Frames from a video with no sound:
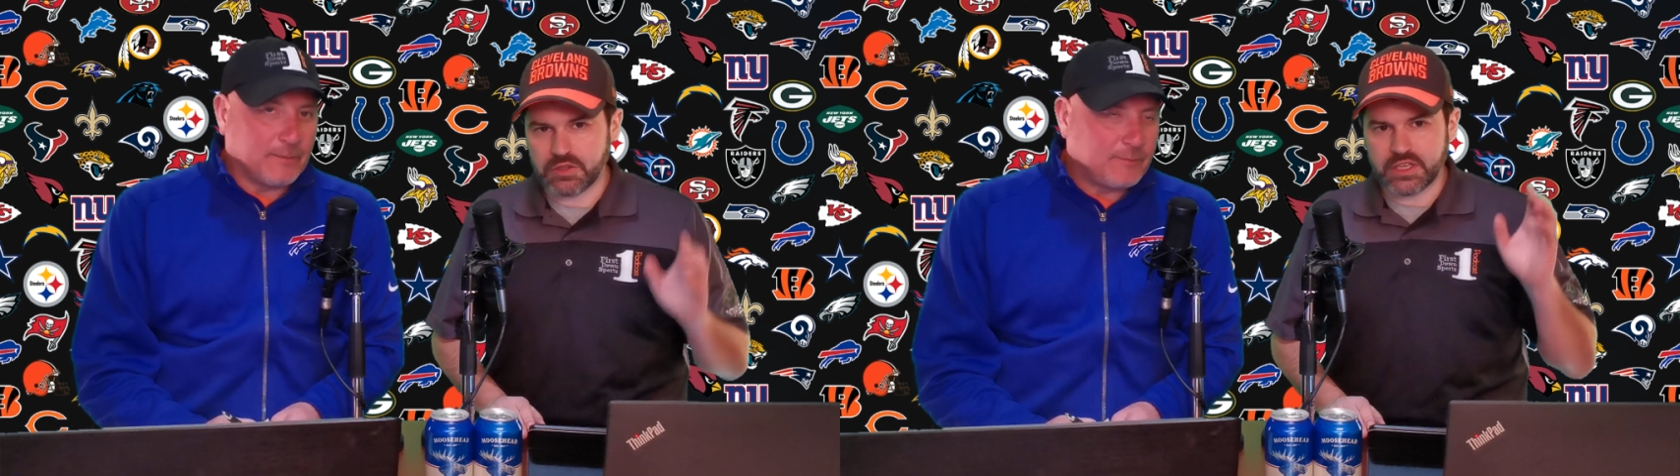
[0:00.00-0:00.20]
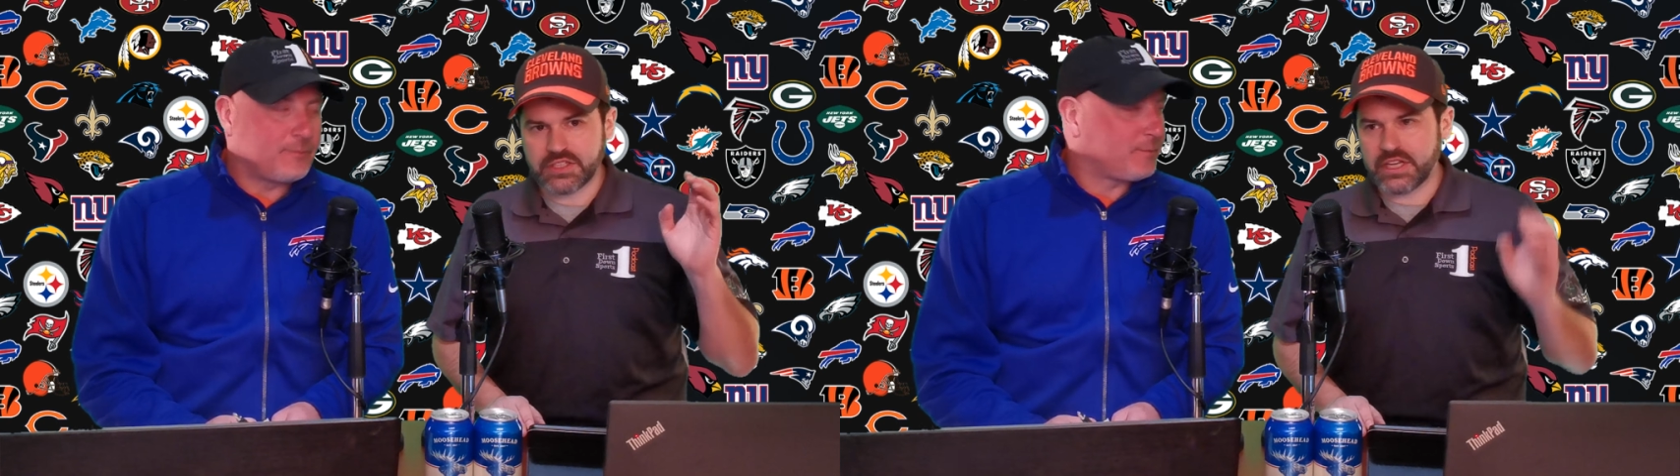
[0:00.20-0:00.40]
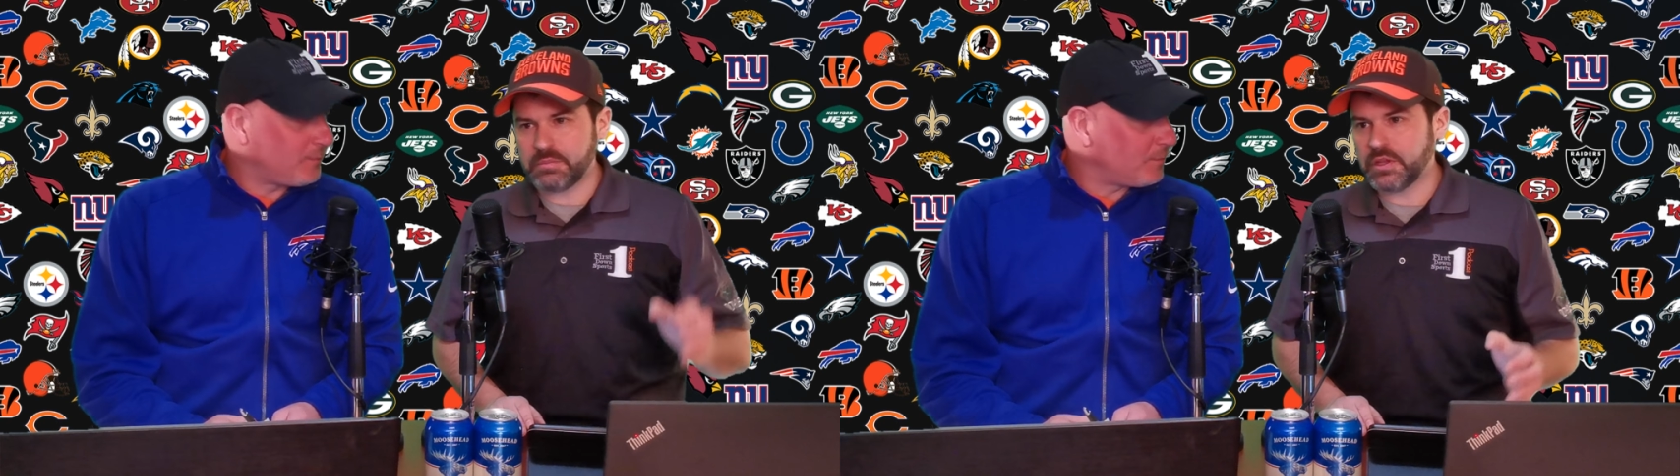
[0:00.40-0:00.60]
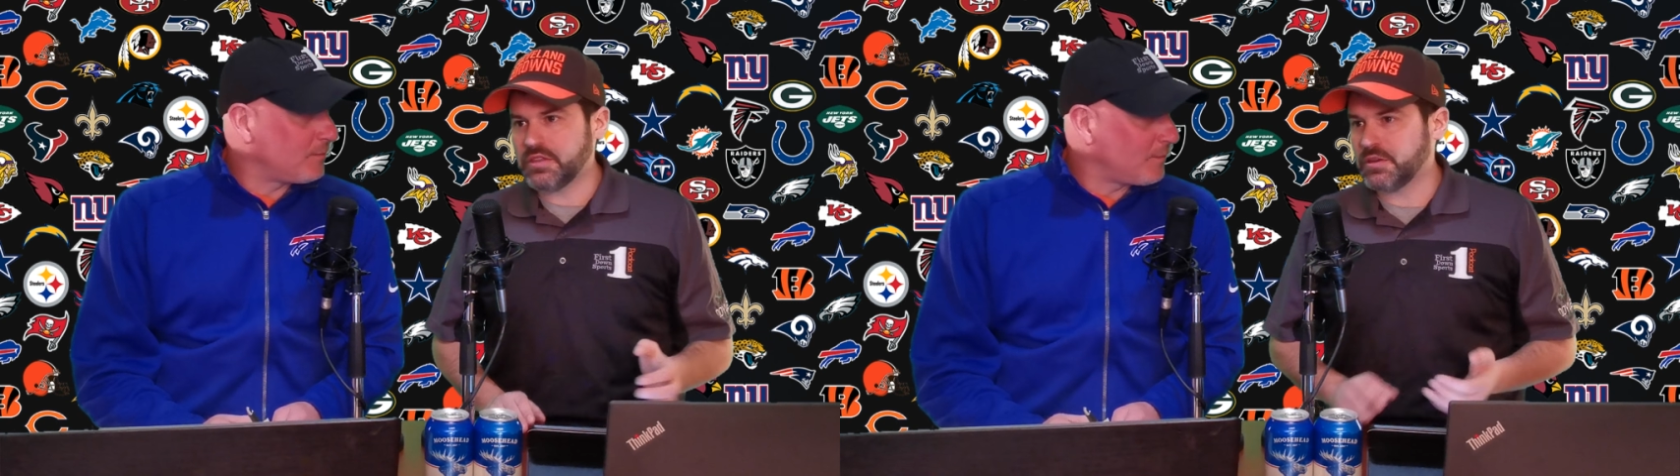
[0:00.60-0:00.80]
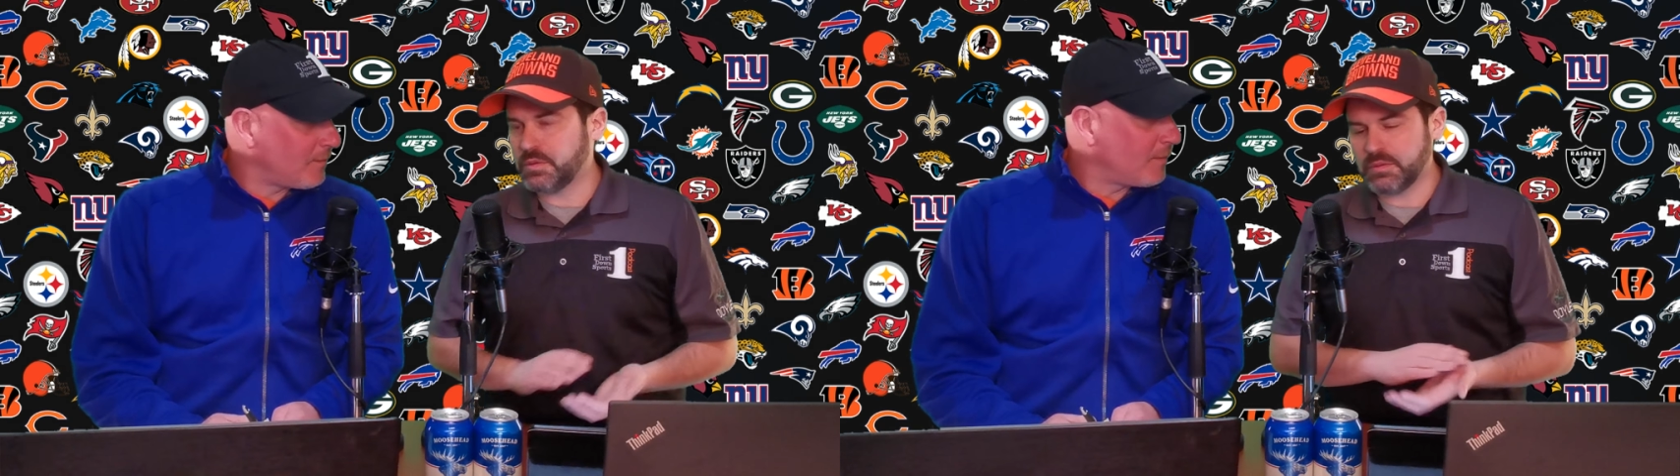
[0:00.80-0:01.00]
So the example I
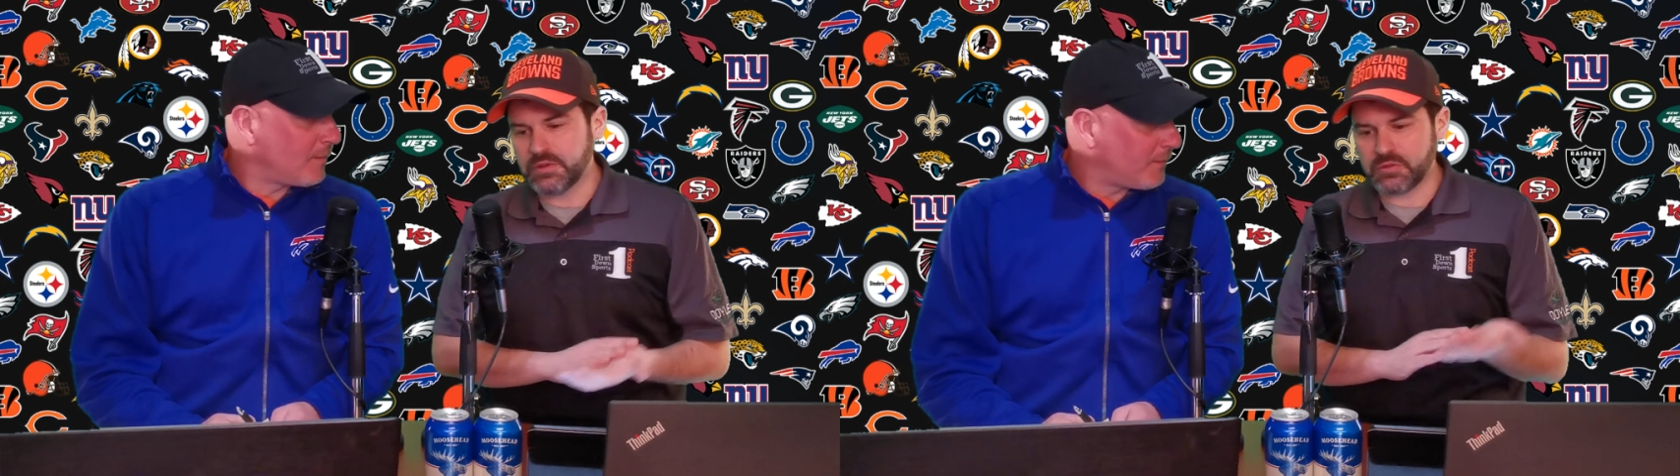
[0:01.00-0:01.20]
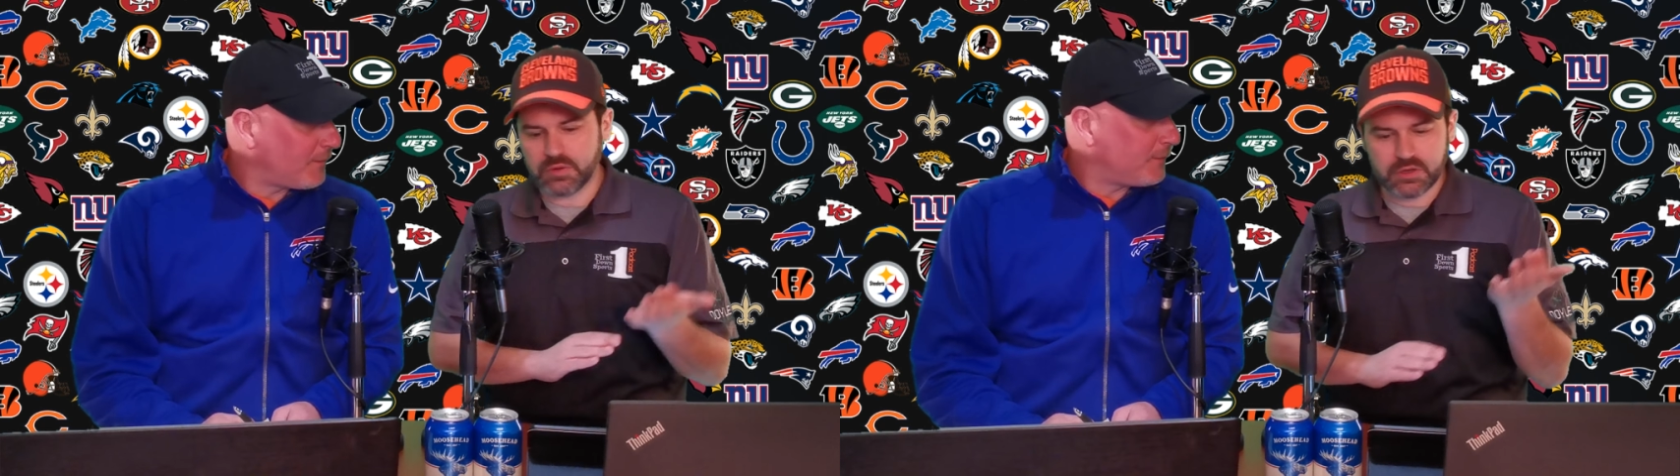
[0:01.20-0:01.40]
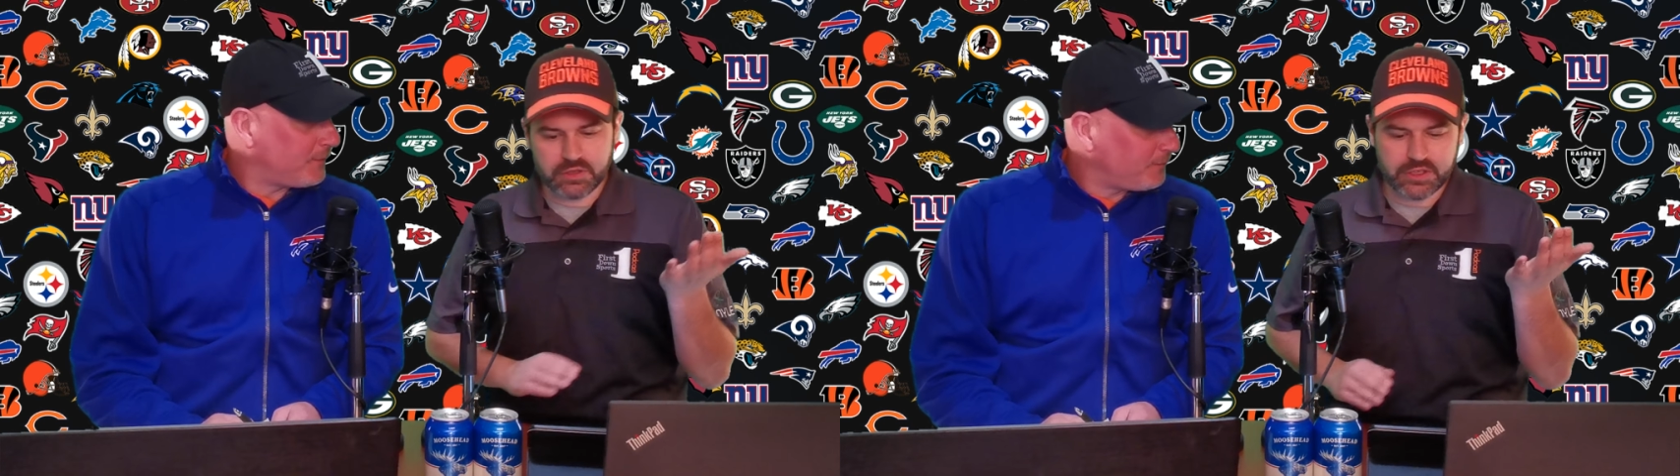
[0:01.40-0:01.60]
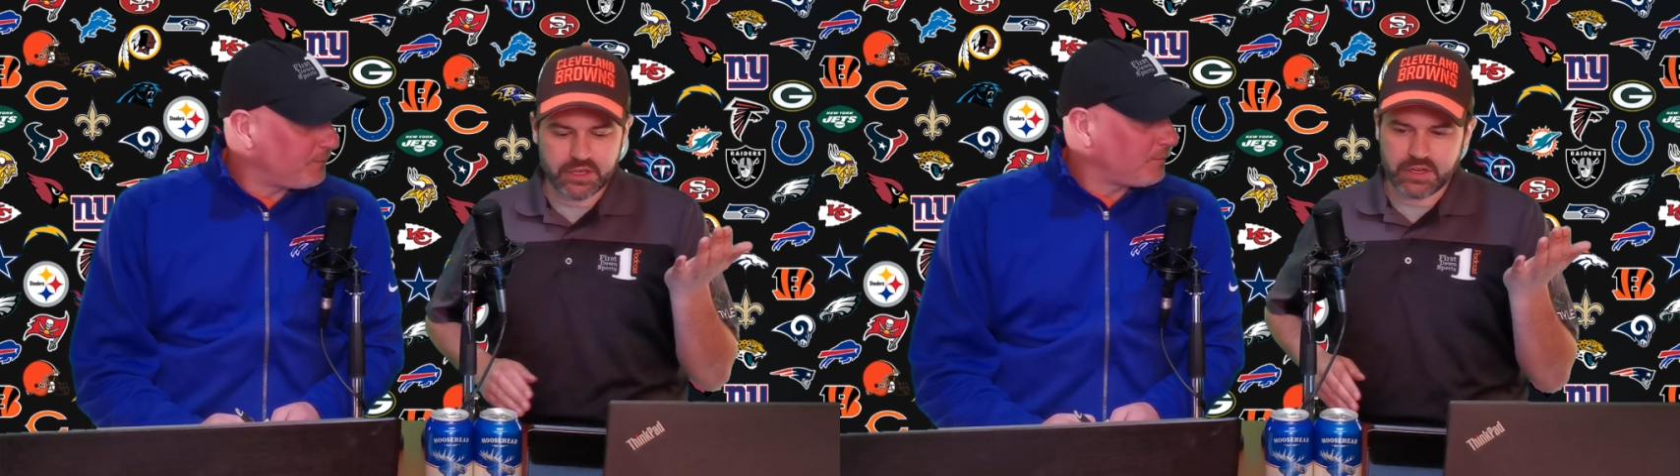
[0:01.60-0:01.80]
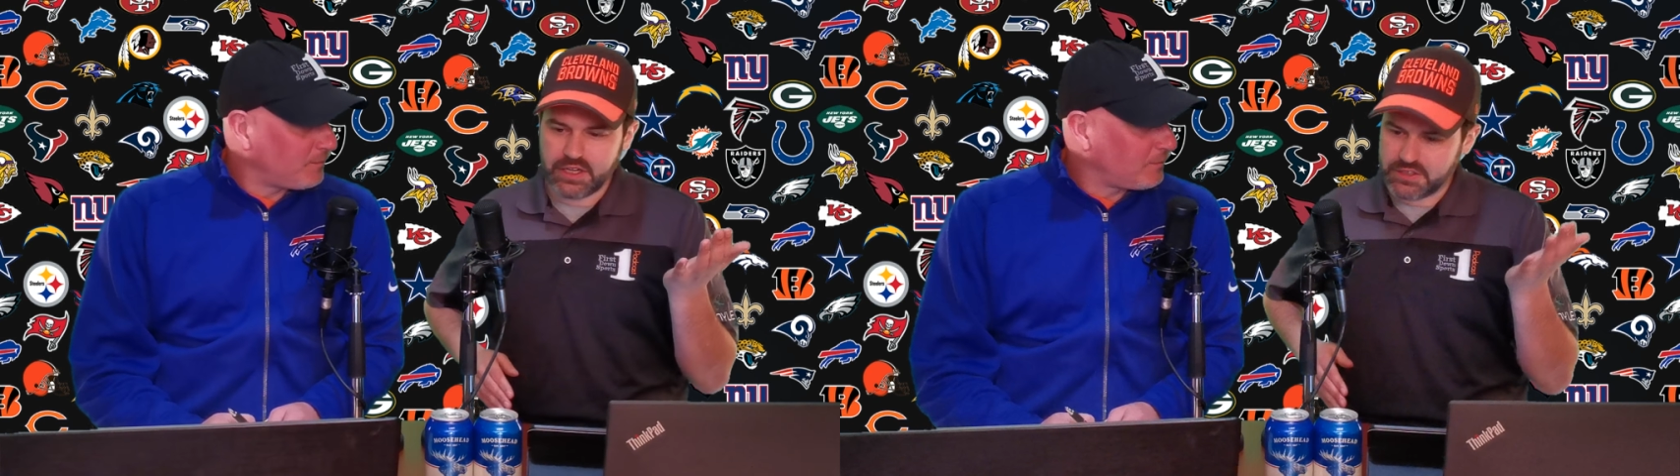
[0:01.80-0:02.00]
think we went through
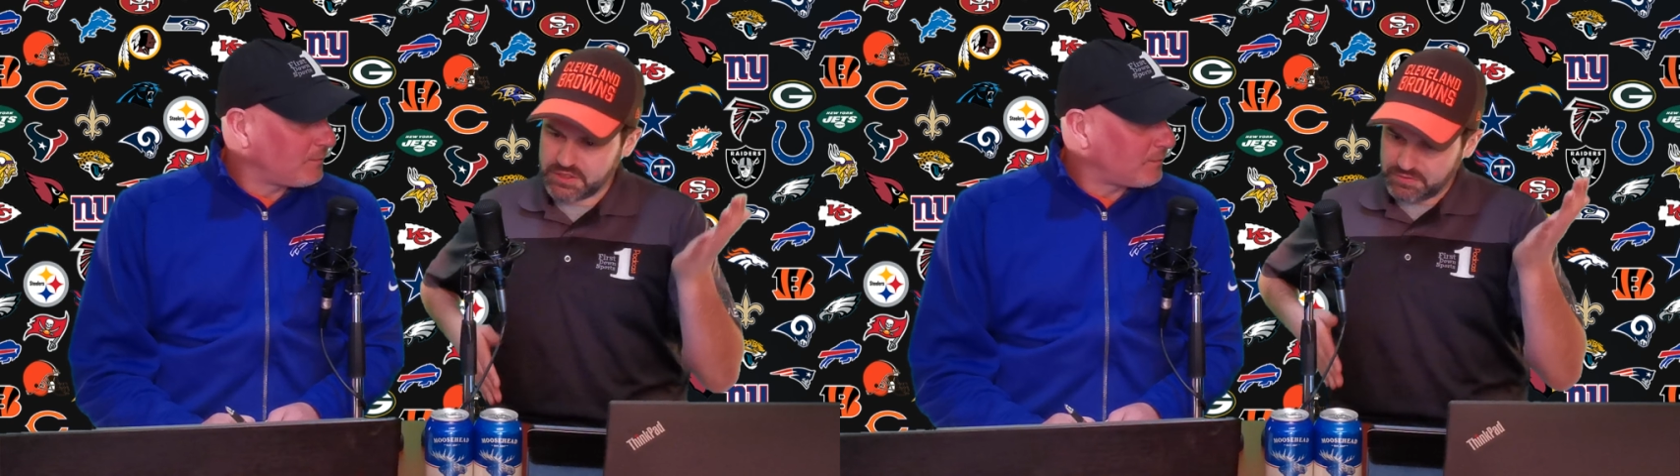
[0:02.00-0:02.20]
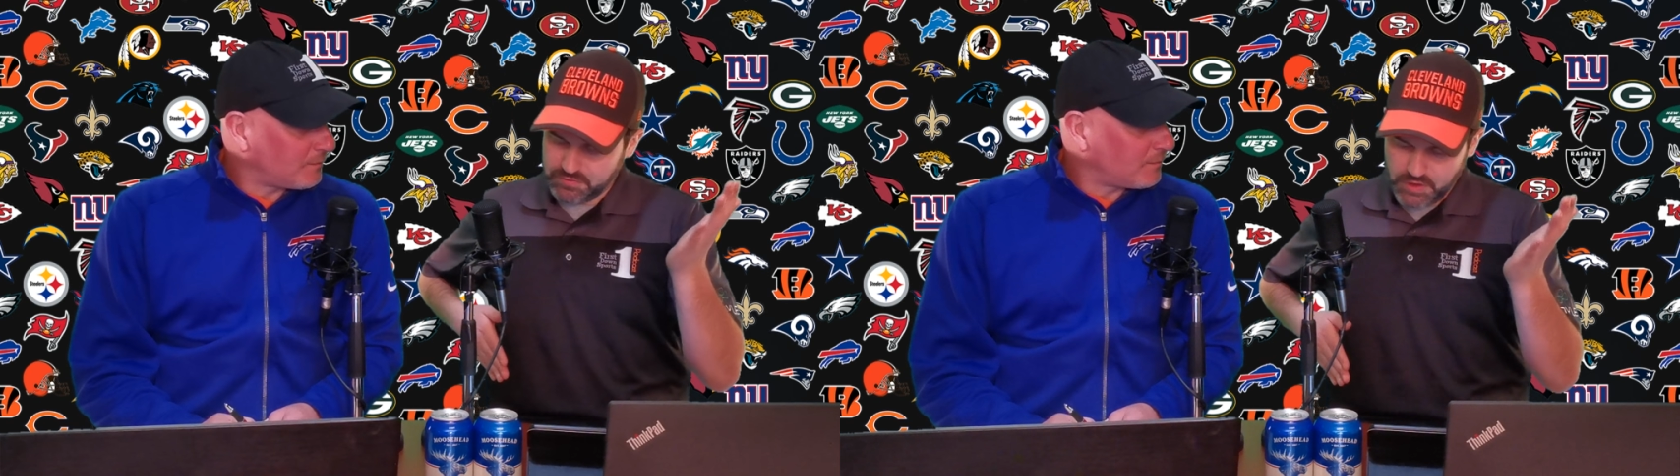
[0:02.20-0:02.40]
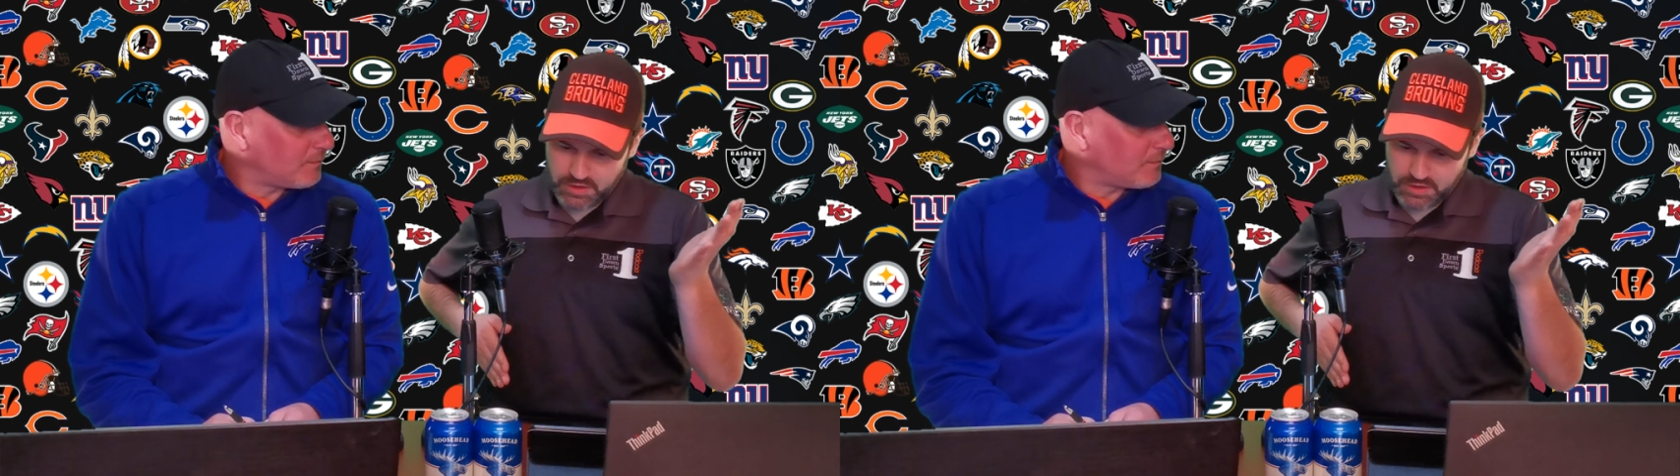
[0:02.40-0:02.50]
earlier is if